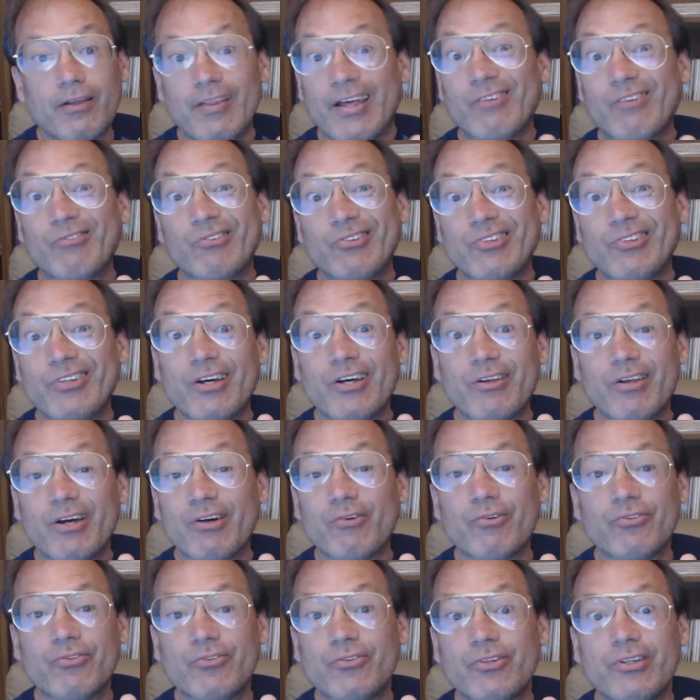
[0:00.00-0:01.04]
And that was it.
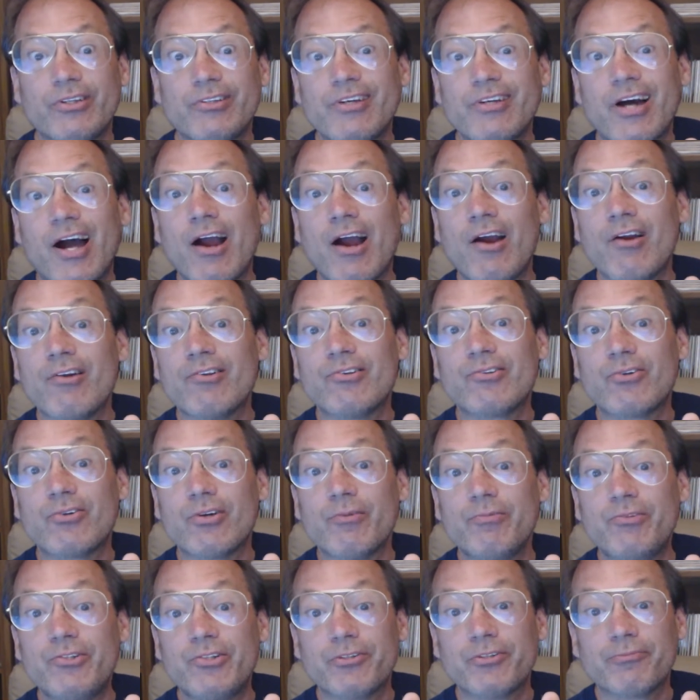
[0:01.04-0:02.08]
That was the entire
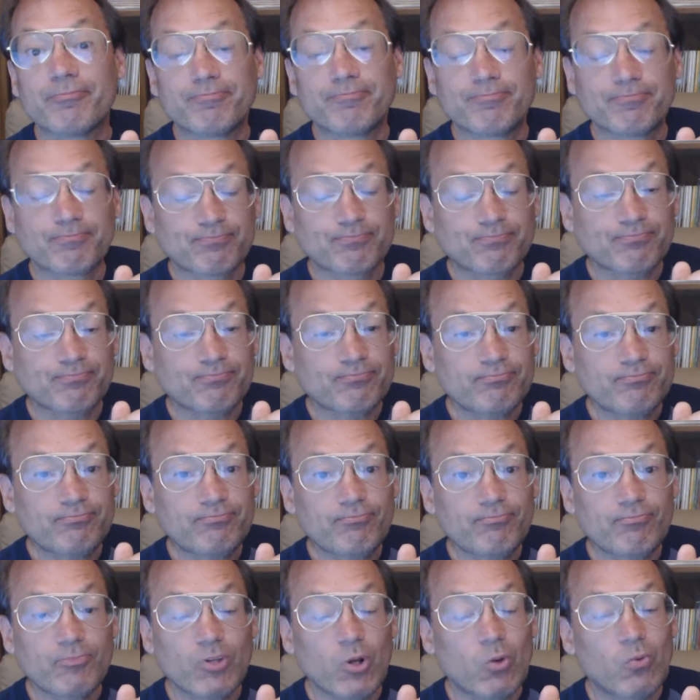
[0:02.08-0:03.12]
description.
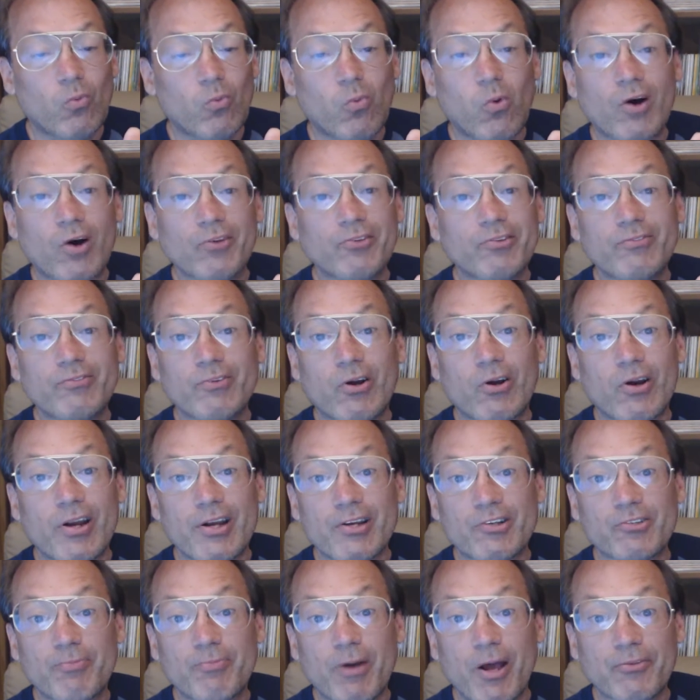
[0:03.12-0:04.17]
It wasn't
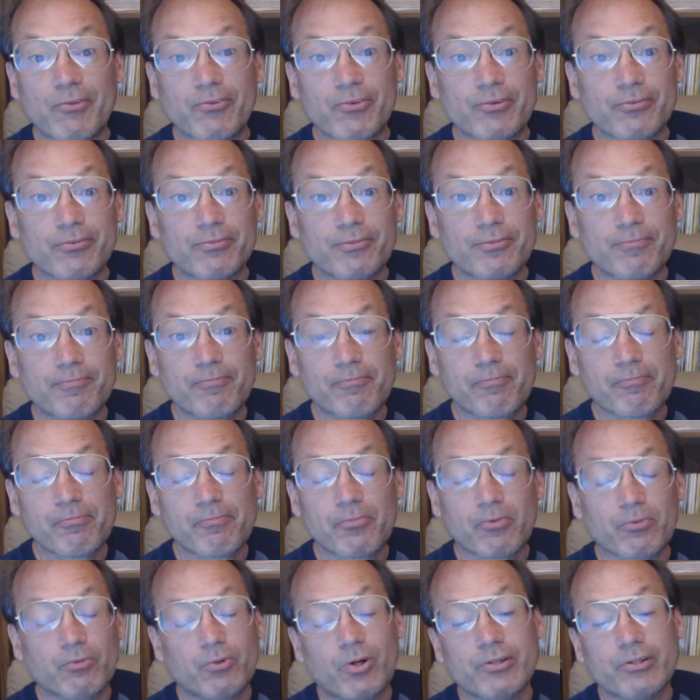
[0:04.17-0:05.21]
very expensive.
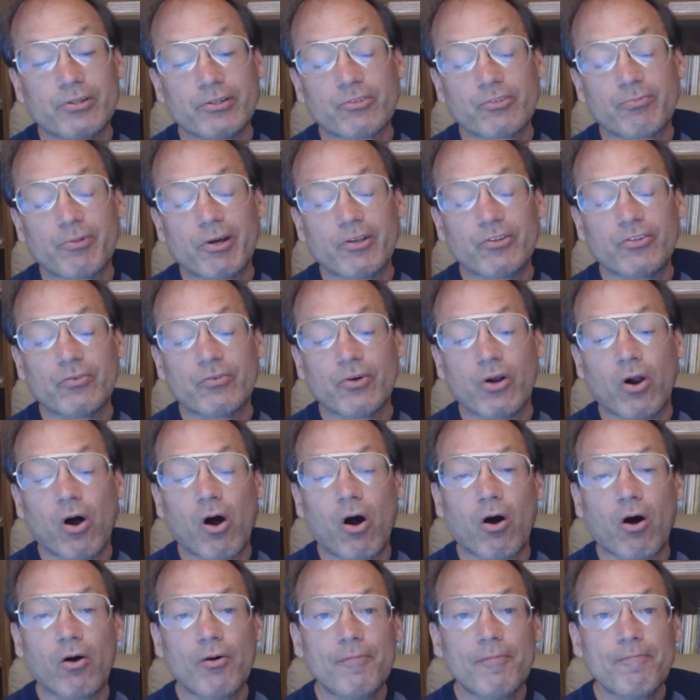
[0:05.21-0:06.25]
It wasn't expensive at
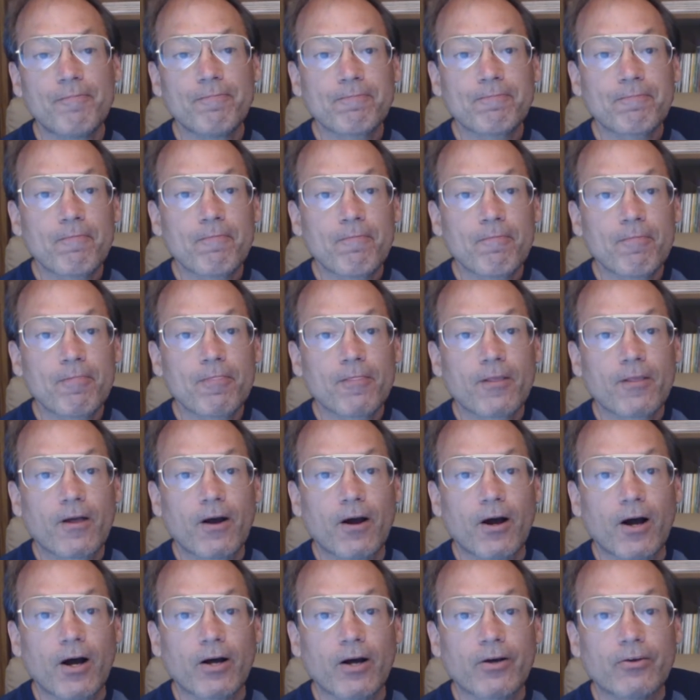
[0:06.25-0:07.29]
all.
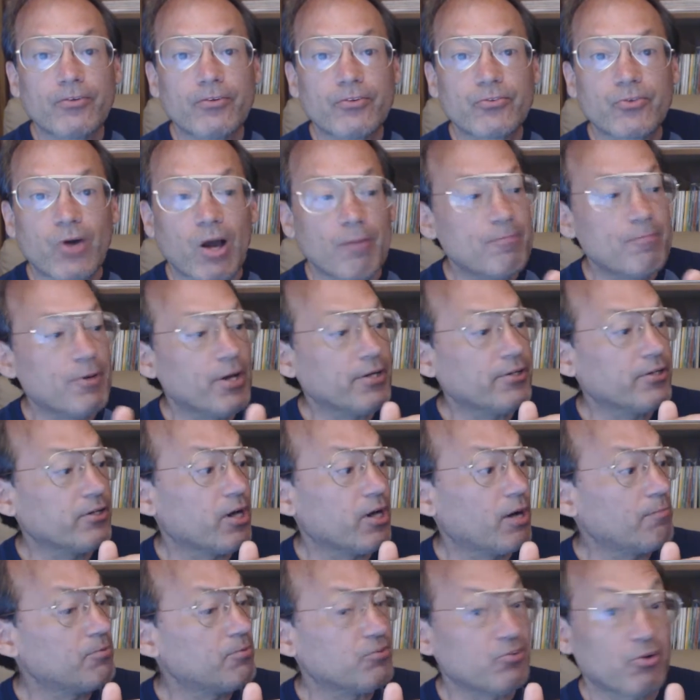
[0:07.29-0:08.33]
Uh, so I picked
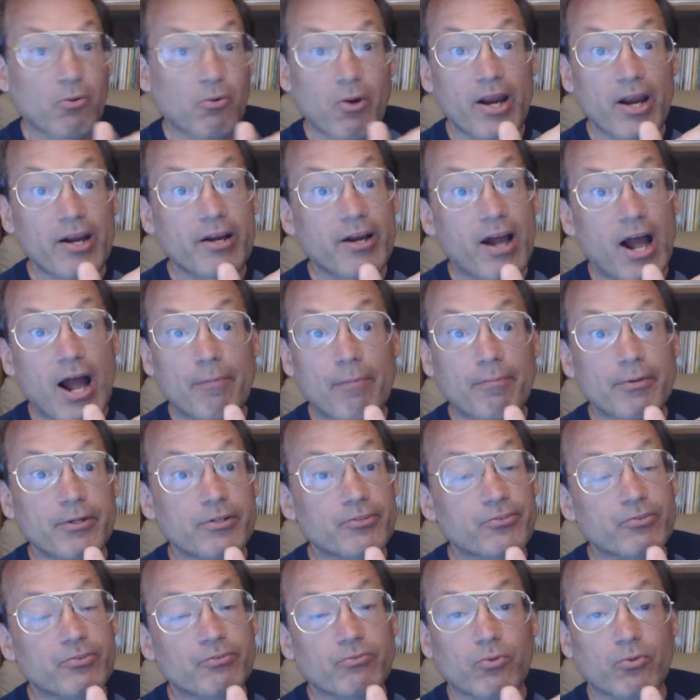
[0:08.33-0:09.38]
it up. It's a great copy.
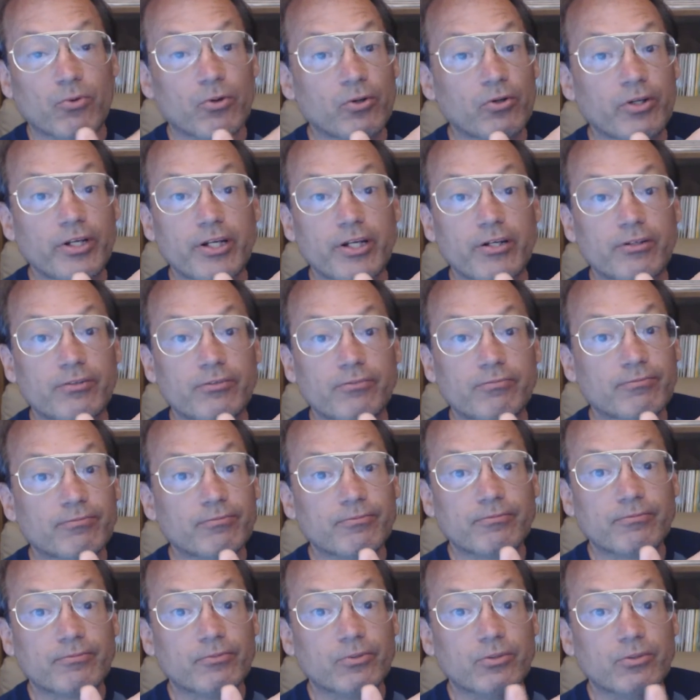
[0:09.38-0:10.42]
It's in really,
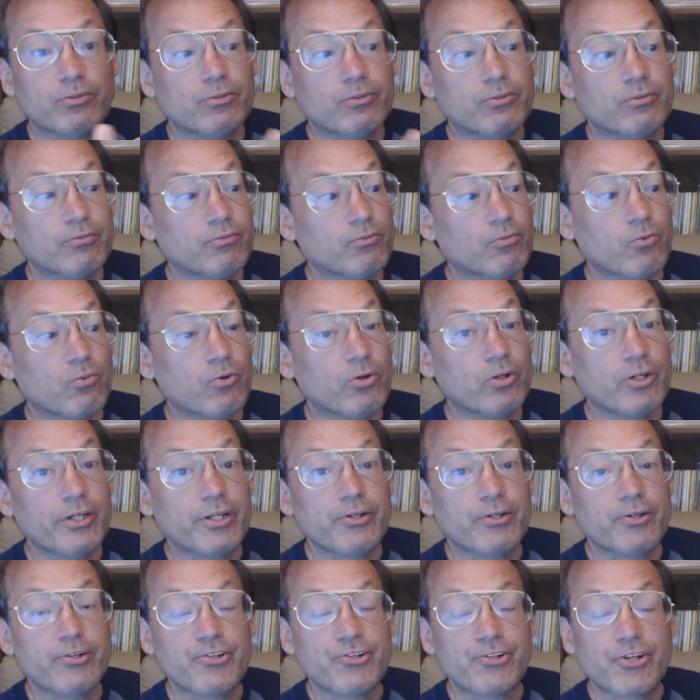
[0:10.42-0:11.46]

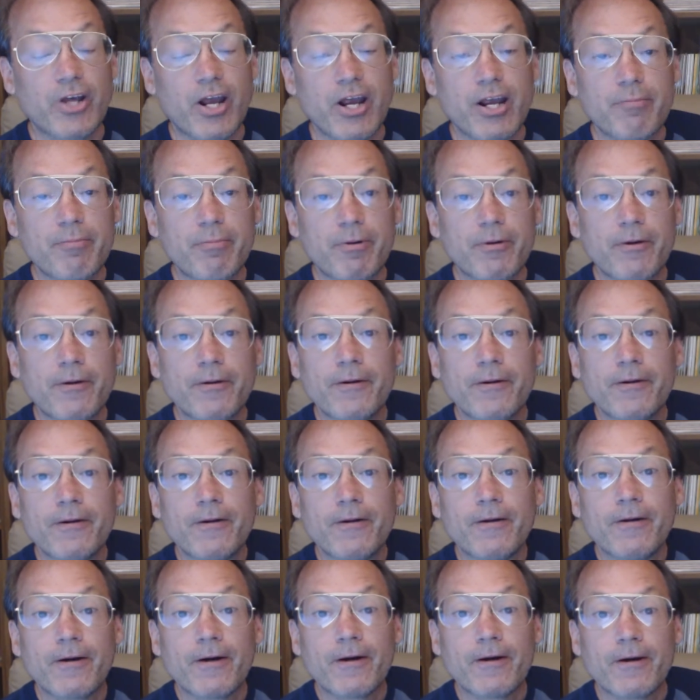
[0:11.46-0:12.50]
really good shape.
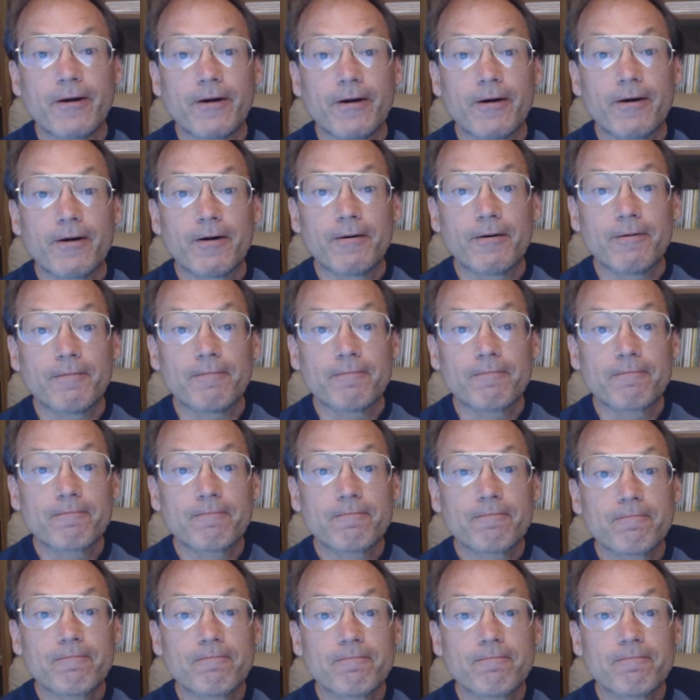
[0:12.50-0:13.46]
Um,